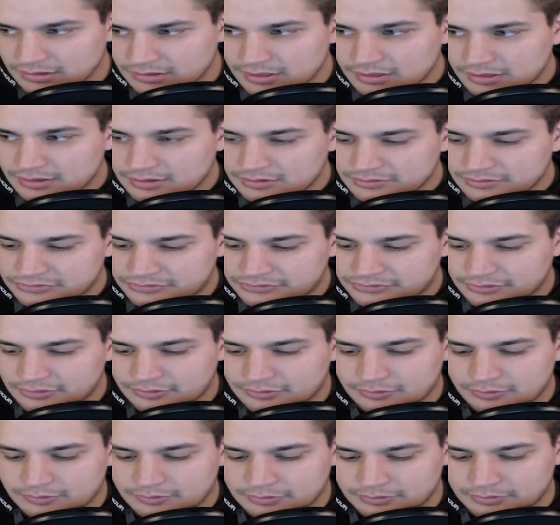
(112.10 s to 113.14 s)

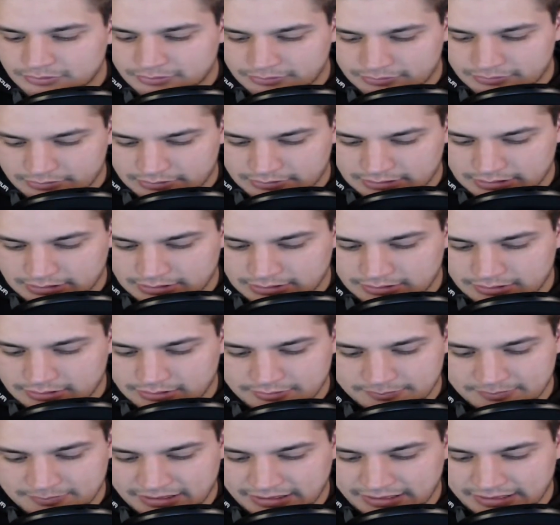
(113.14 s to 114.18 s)
So
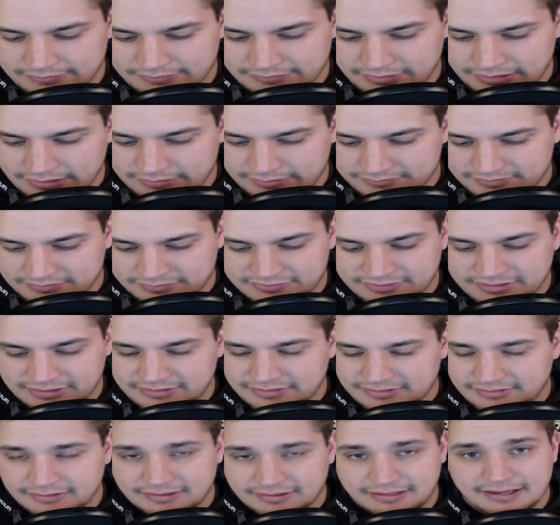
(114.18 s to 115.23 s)
I have to say
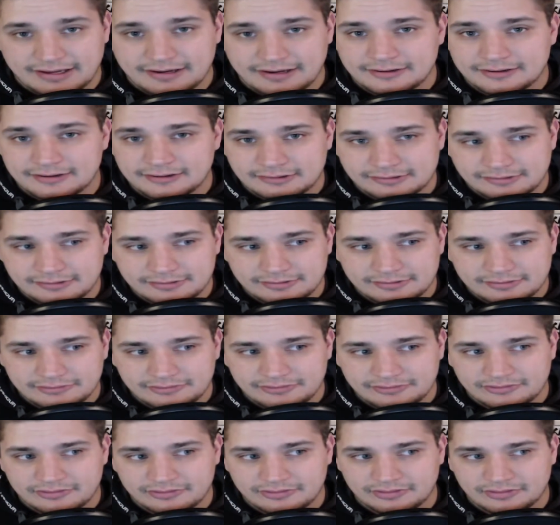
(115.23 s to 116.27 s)
that the
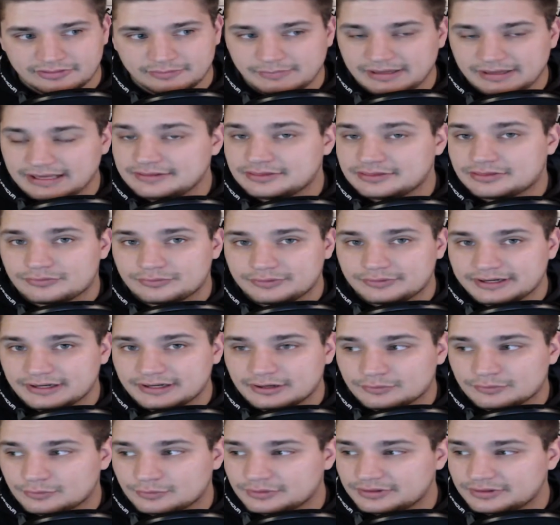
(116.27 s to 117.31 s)
characters, the main three, are
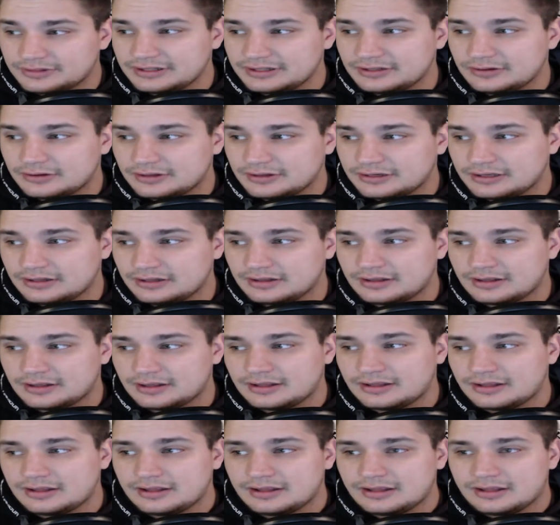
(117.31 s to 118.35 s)
really good.
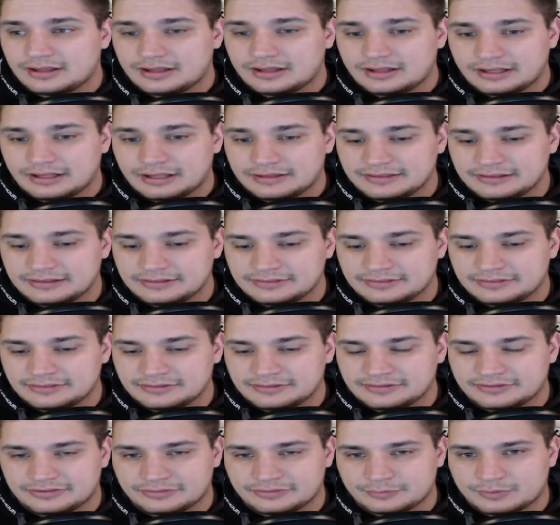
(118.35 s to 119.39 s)
I think
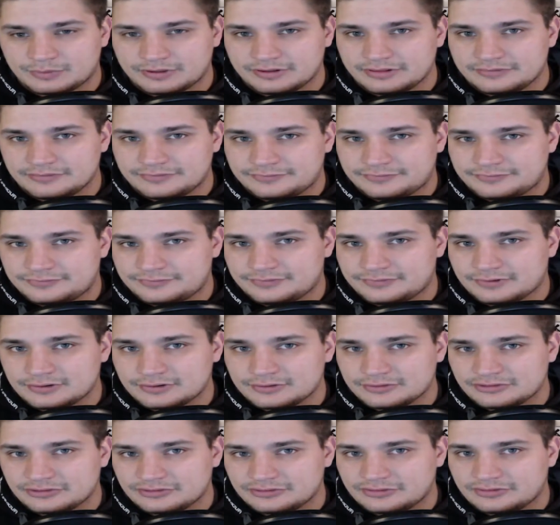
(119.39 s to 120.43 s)
this is one of the
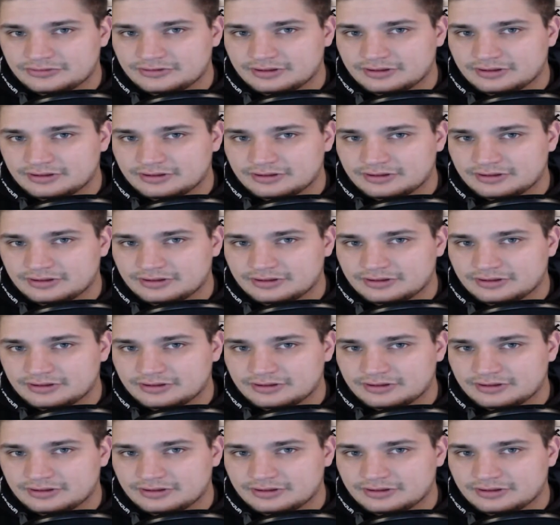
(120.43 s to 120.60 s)
first